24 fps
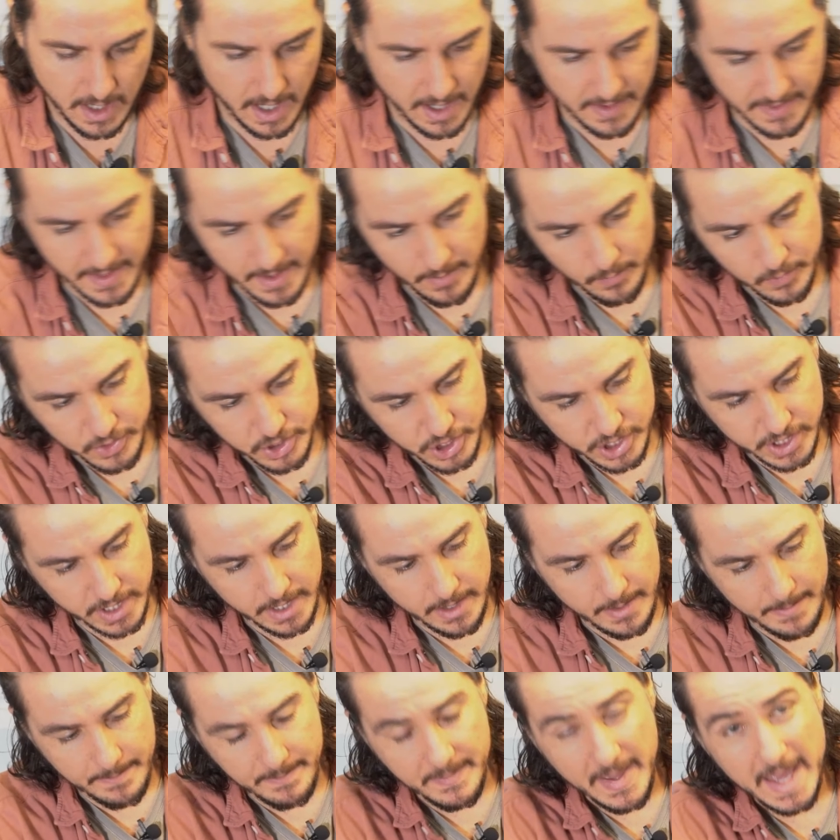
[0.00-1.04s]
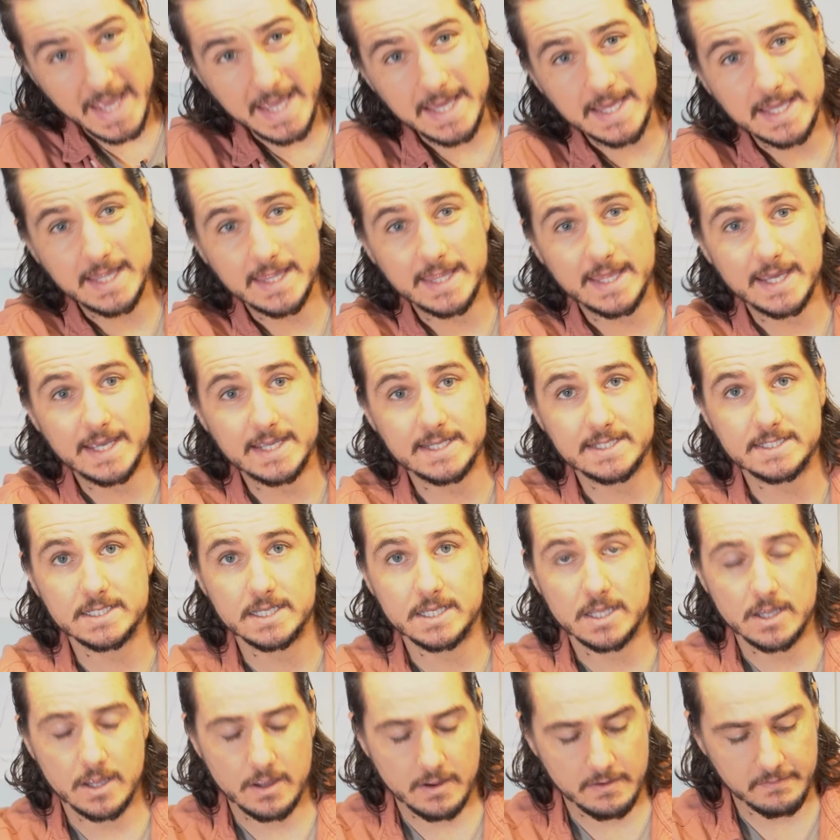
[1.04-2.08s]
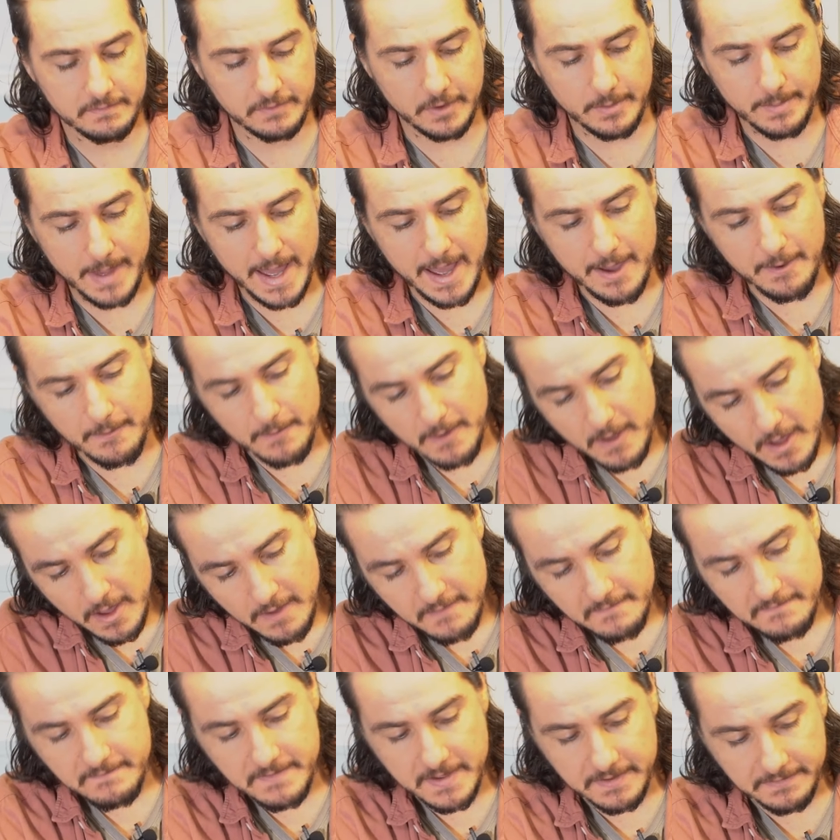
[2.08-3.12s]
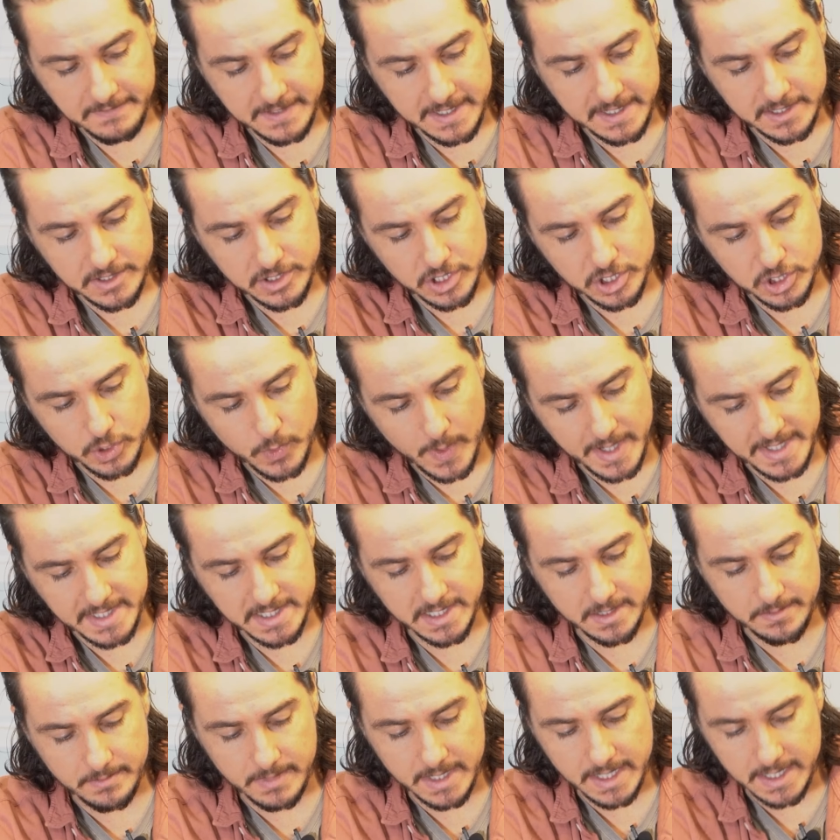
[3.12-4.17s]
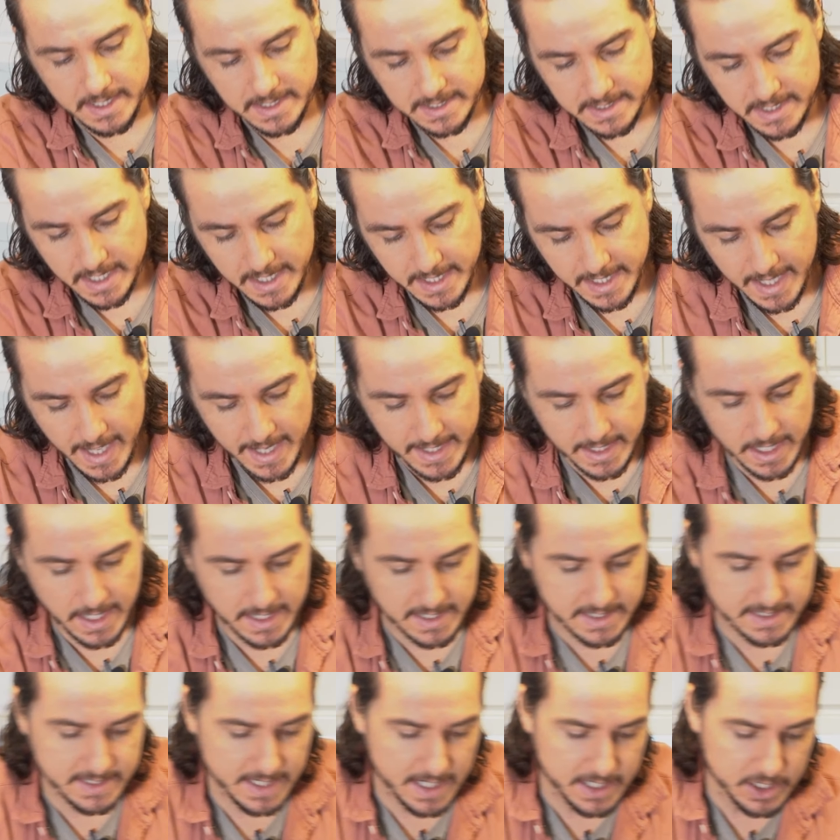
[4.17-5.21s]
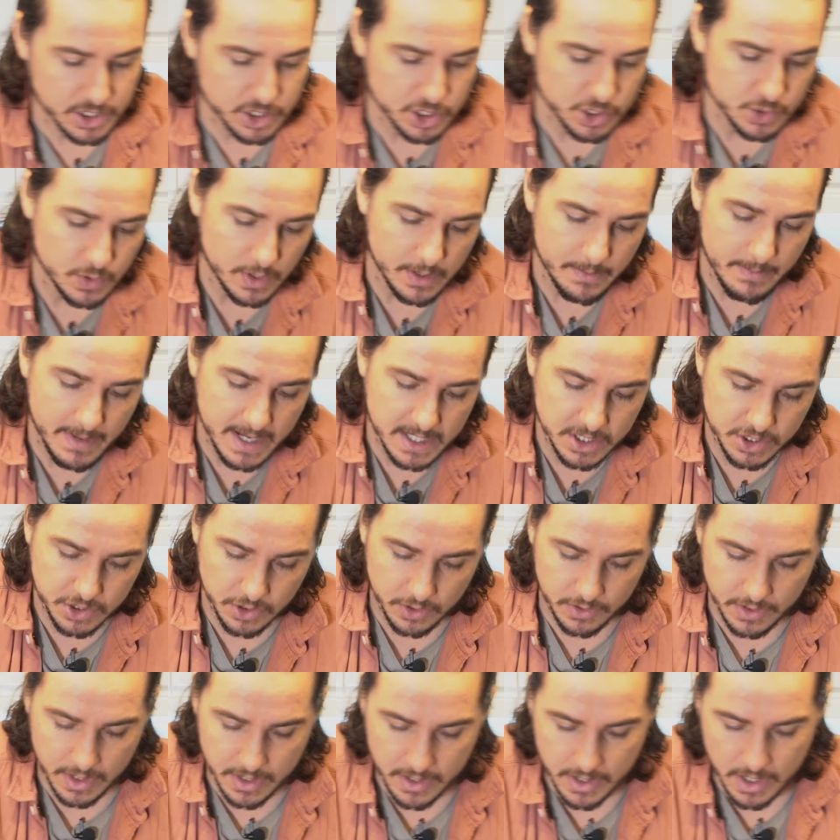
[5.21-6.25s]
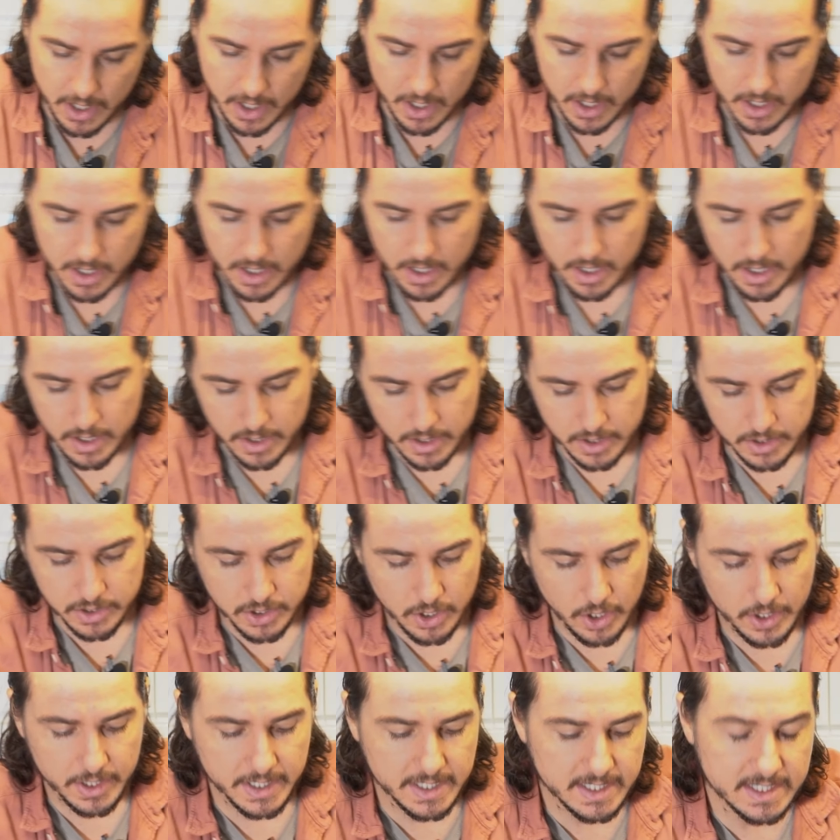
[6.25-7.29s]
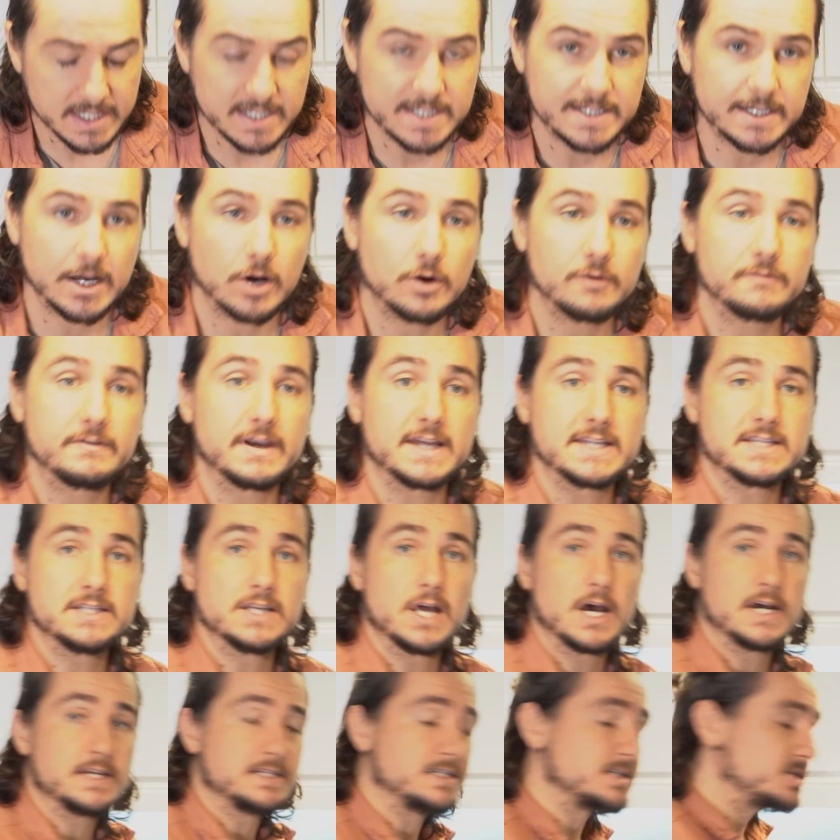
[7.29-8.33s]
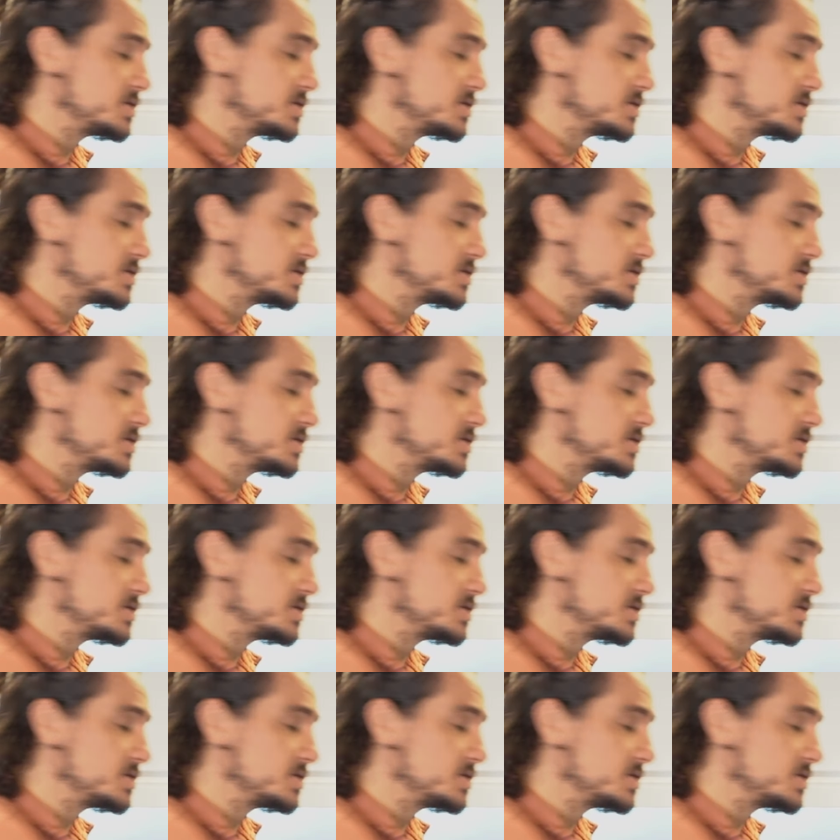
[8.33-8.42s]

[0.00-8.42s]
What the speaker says: and then we're just gonna bake this for about 15 to 20 minutes. Again, like I say, you just wanna make sure that the gnocchi itself gets nice